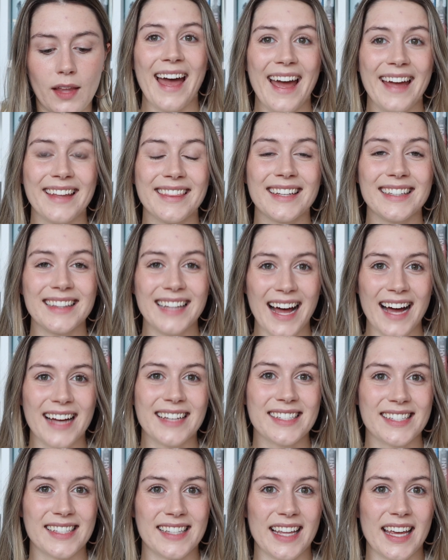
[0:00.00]
And the
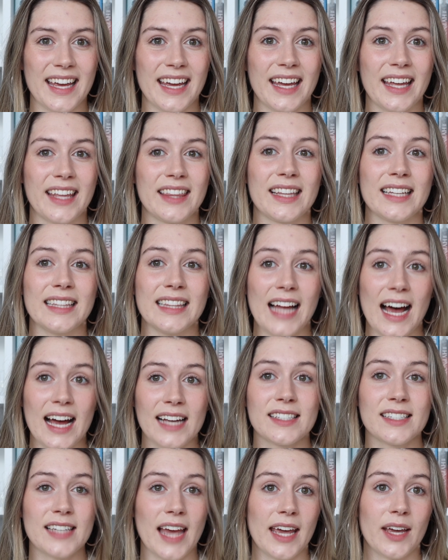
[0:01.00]
last
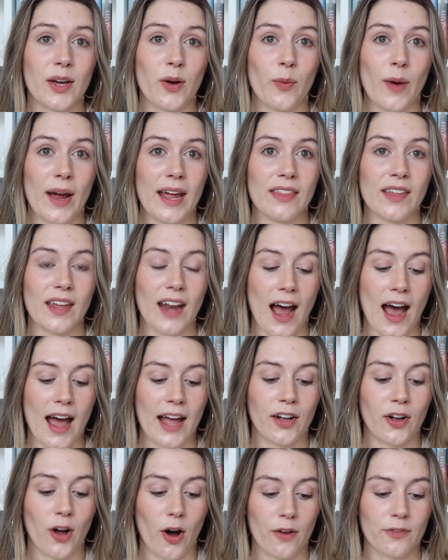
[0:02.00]
takeaway that
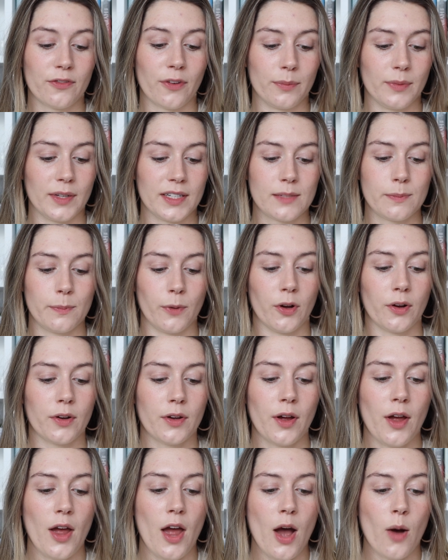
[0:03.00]
I got from this
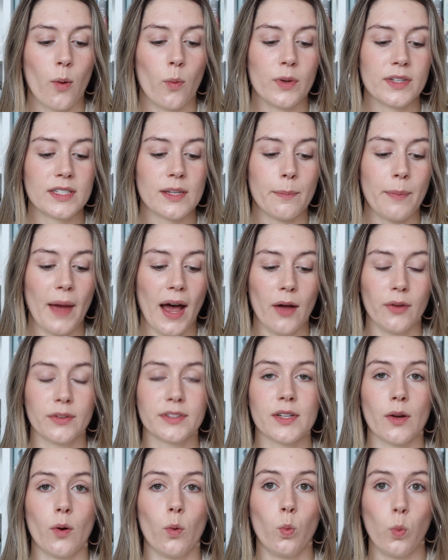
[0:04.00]
book was
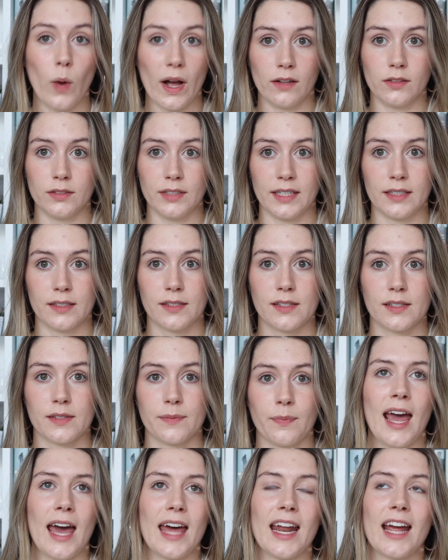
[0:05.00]
about wellness.
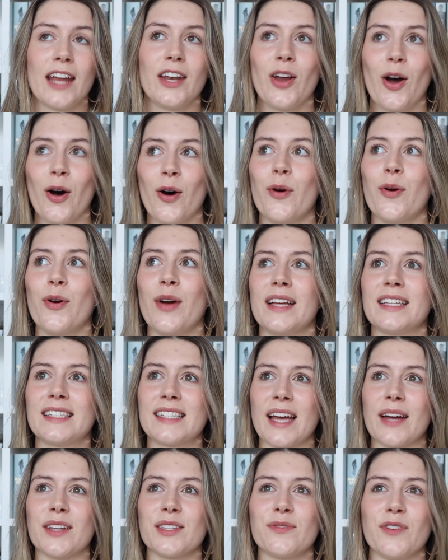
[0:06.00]
And I know it
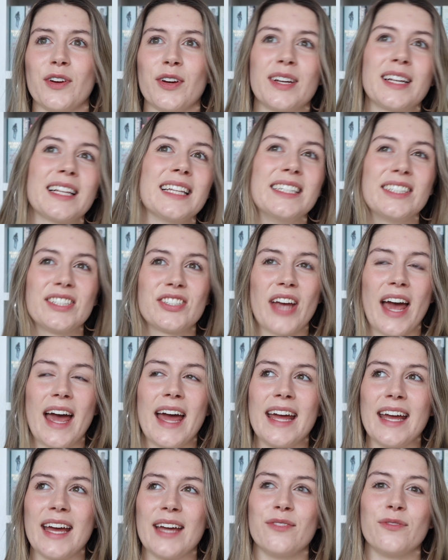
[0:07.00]
sounds very
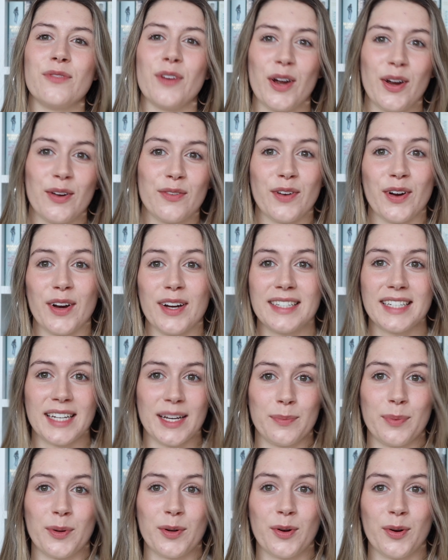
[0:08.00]
cliche and very, very
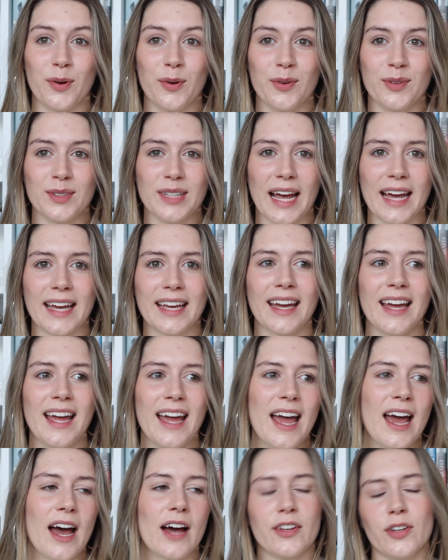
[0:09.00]
typical, like,
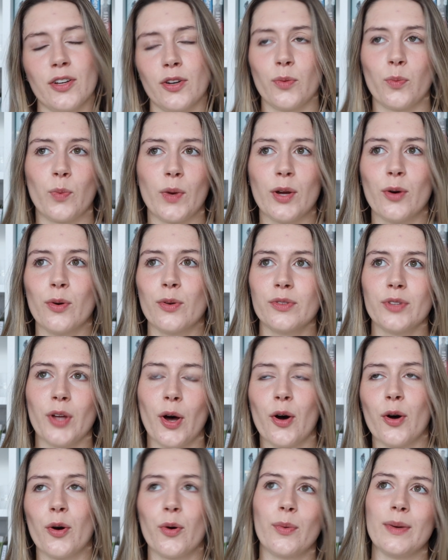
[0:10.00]
you know, we all
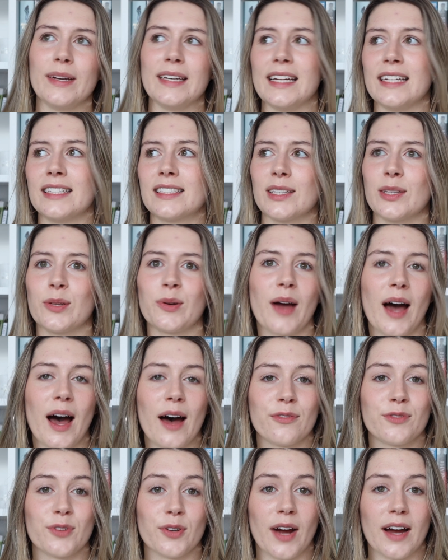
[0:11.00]
know we need to look
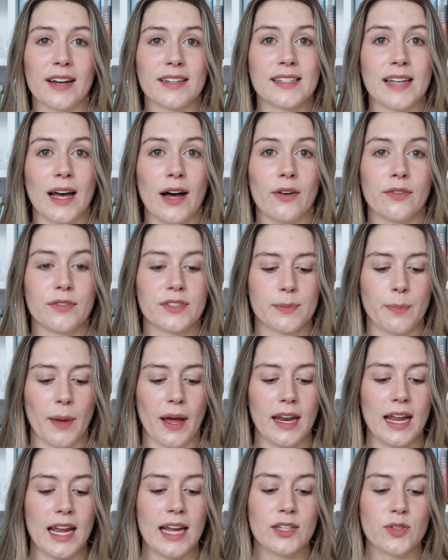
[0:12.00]
after ourselves,
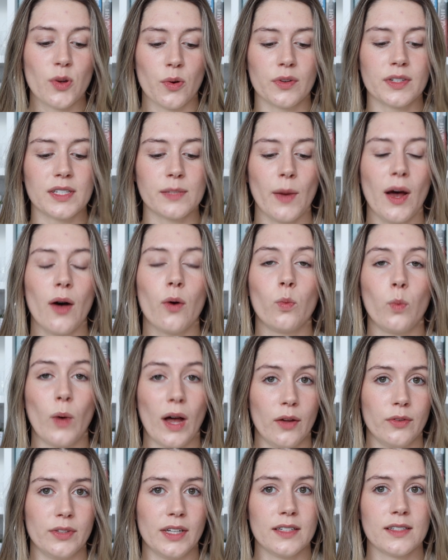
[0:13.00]
but he talks about
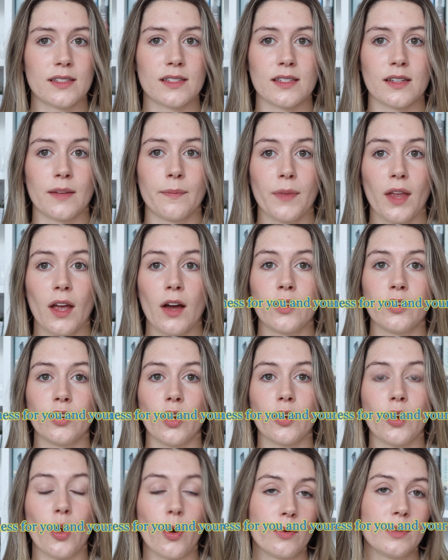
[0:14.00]
wellness
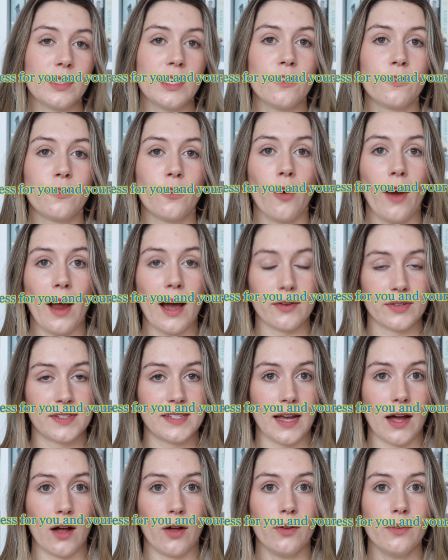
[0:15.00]
not only for
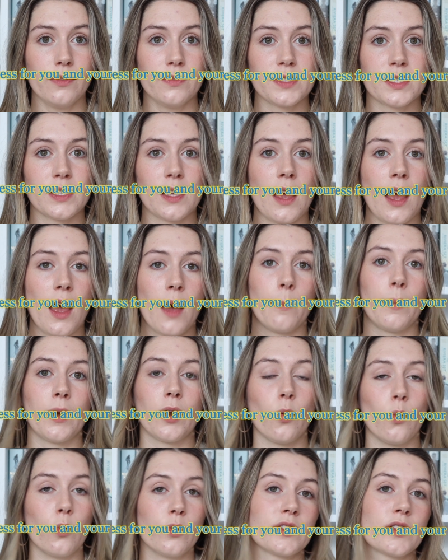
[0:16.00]
ourselves,
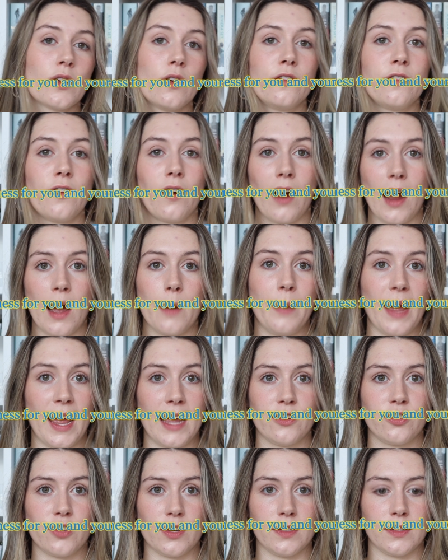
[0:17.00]
but also for our
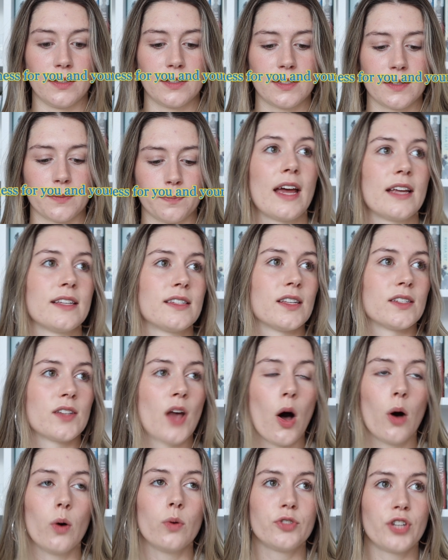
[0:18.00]
patients. It has this
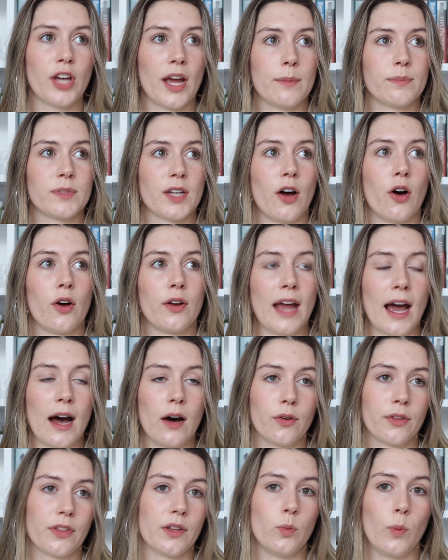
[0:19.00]
whole chapter on
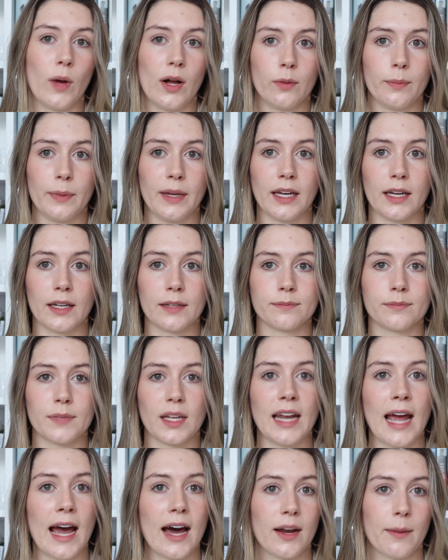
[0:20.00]
health and well-being
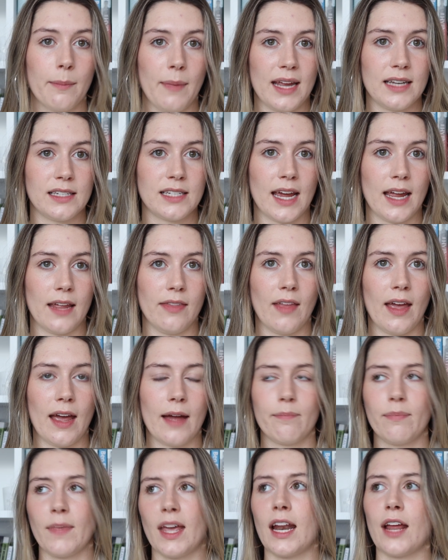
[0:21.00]
and how to maintain
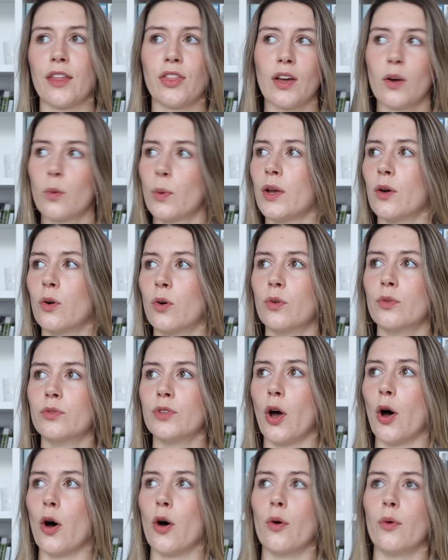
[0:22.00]
that. And I think we all
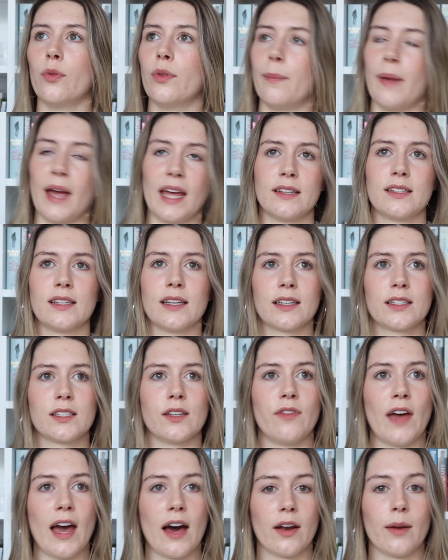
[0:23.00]
know the basics
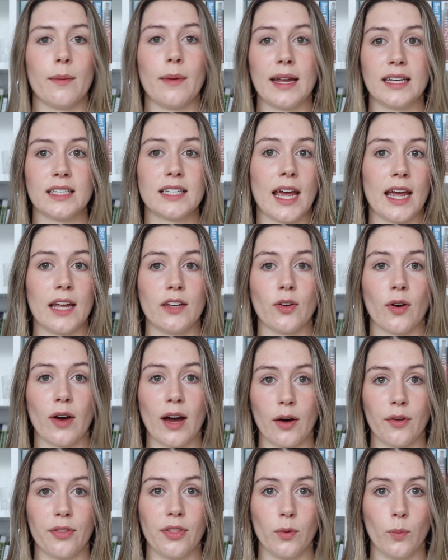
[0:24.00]
of how to maintain your
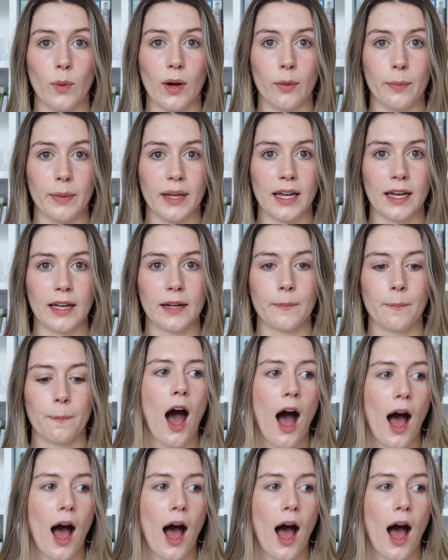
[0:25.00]
health and well-being.